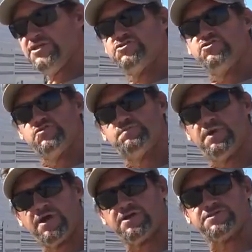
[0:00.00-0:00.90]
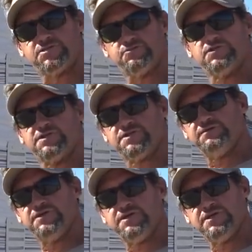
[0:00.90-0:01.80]
need 2 spares to really
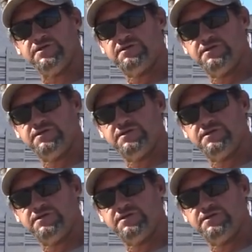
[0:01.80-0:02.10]
be